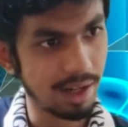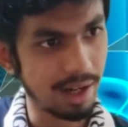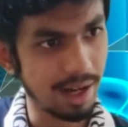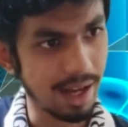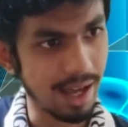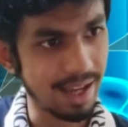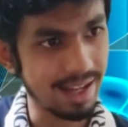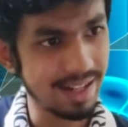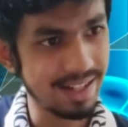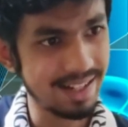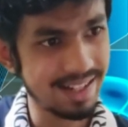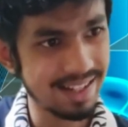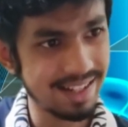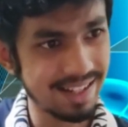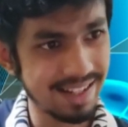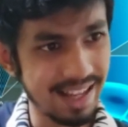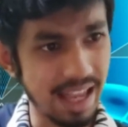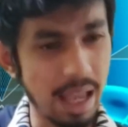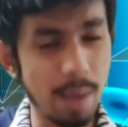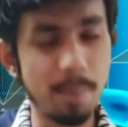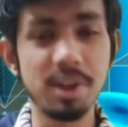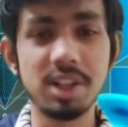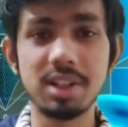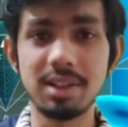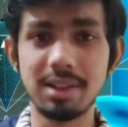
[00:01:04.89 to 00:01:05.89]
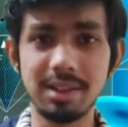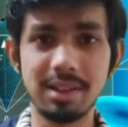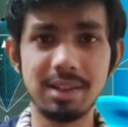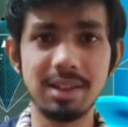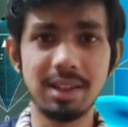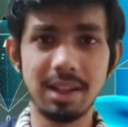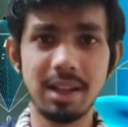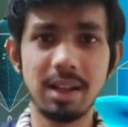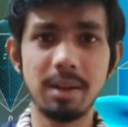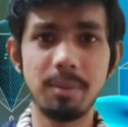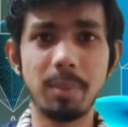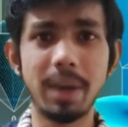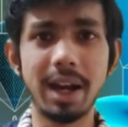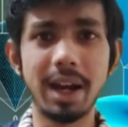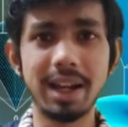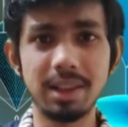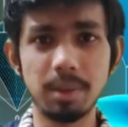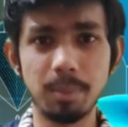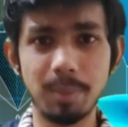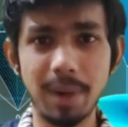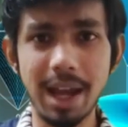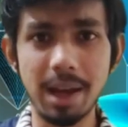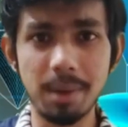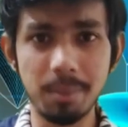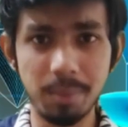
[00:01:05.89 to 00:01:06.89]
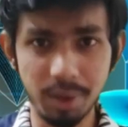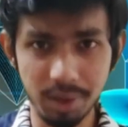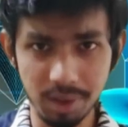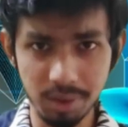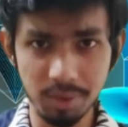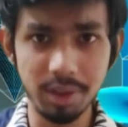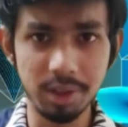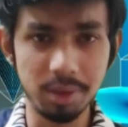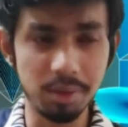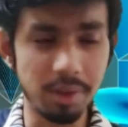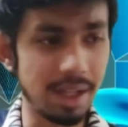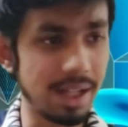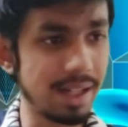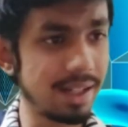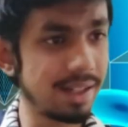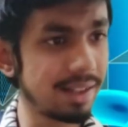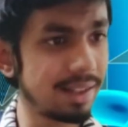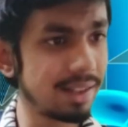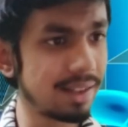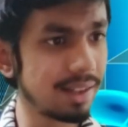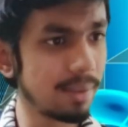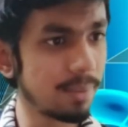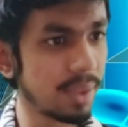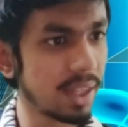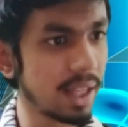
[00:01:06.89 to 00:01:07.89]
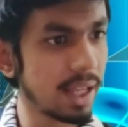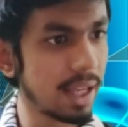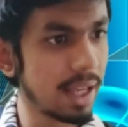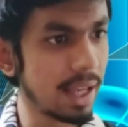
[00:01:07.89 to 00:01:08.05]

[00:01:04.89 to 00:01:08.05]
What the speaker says: light emitted by the blackbody when you heat it.